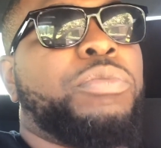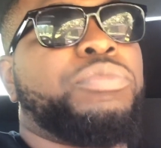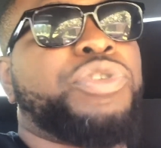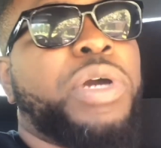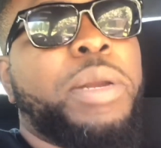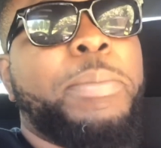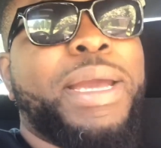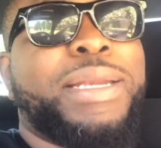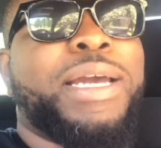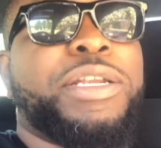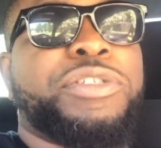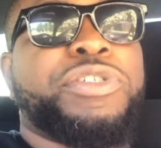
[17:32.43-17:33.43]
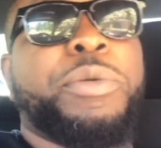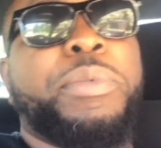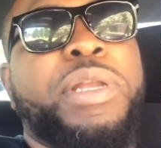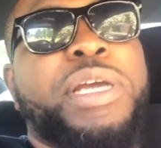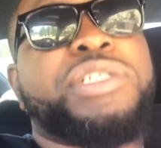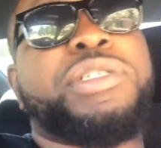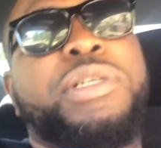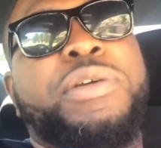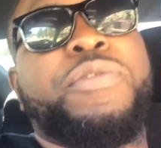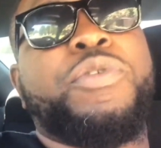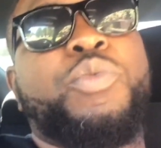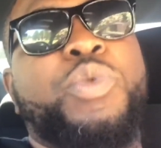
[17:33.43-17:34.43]
trying to make that determination
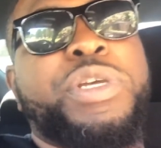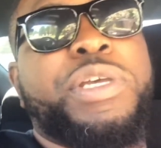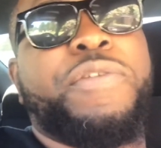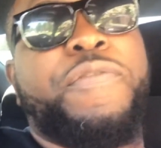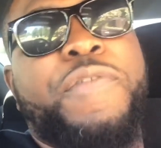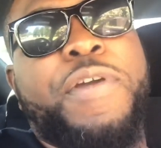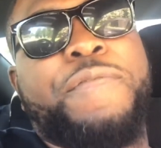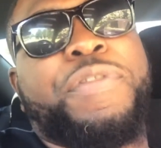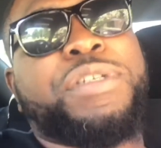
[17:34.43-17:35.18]
of what if